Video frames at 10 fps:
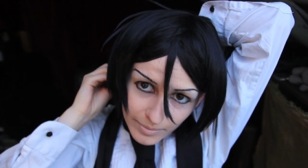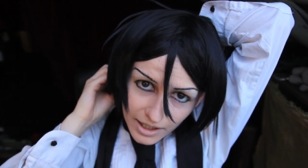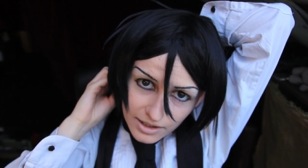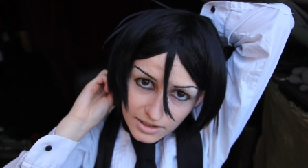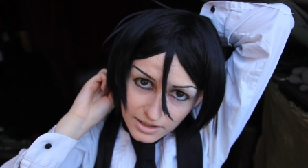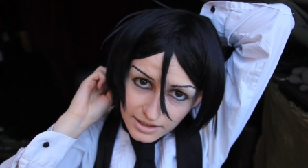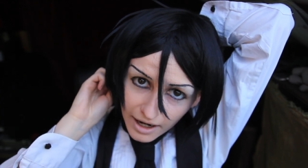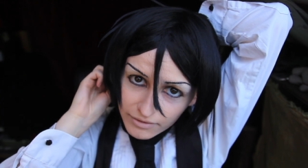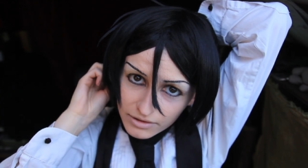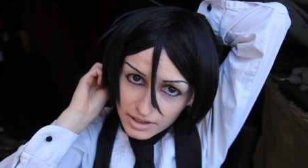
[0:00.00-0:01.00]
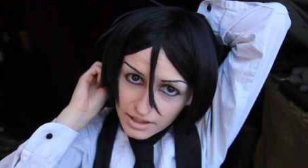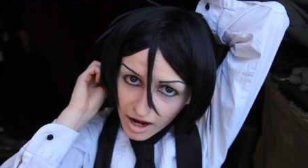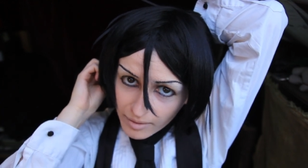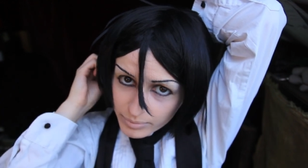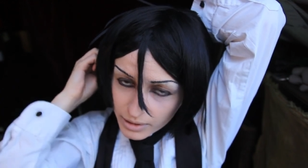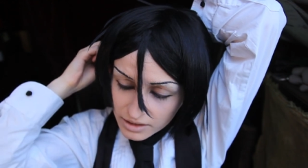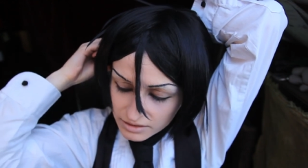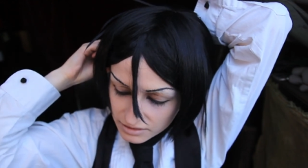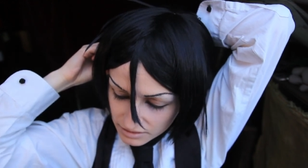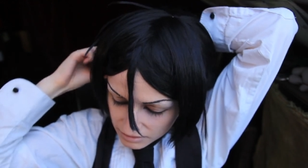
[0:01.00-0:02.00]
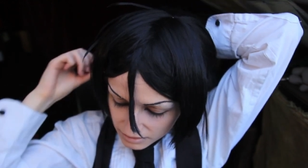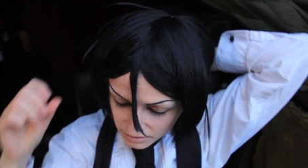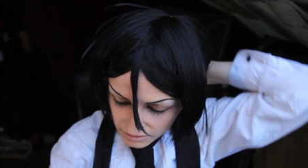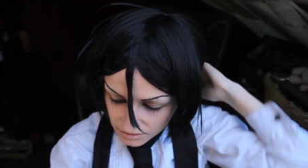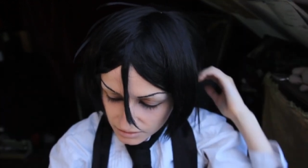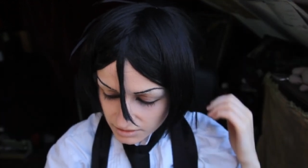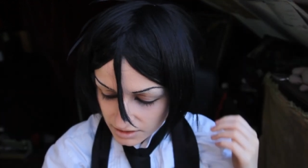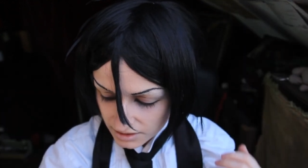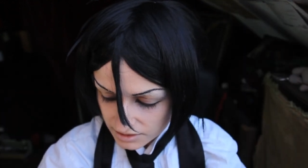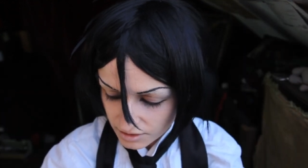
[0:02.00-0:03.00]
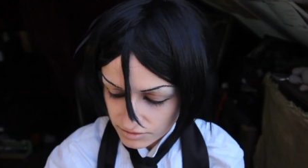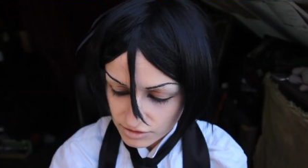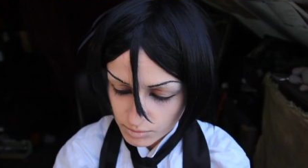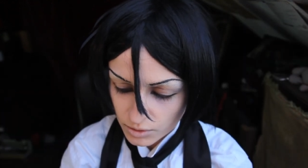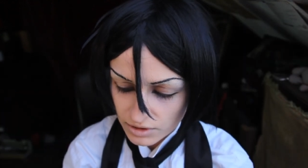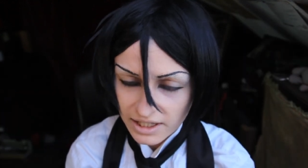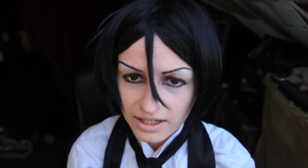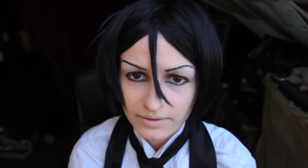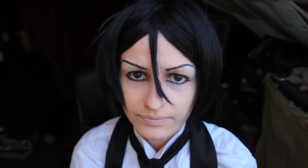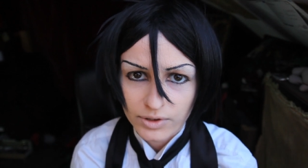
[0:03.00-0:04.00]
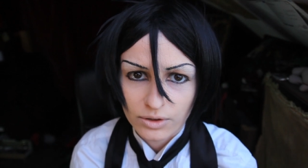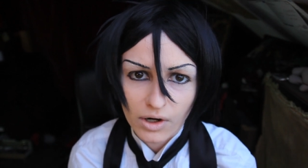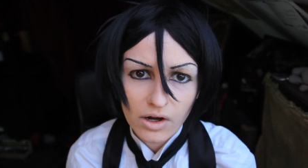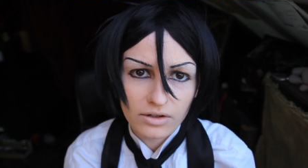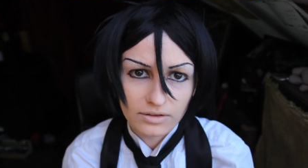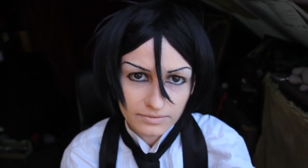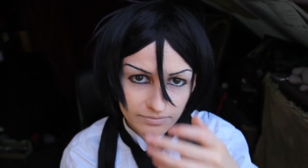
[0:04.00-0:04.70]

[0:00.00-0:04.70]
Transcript: I managed to cover it up. You think this goes smoothly? You're wrong.